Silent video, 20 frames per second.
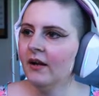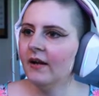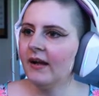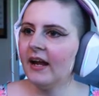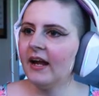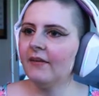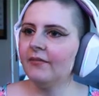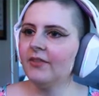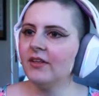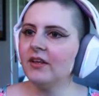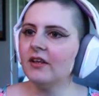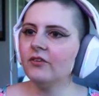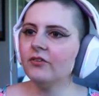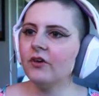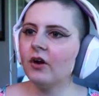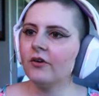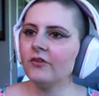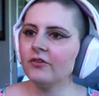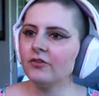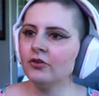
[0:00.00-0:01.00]
And these
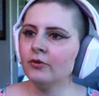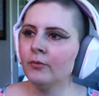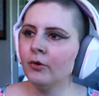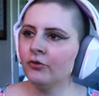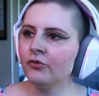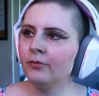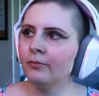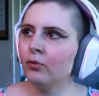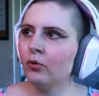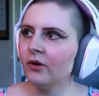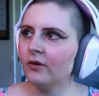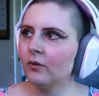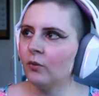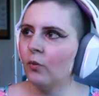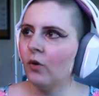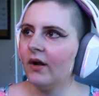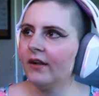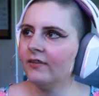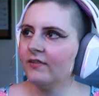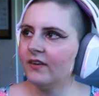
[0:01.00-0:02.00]
are the 2 most important
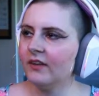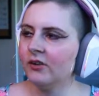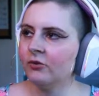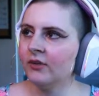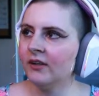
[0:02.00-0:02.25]
ones that you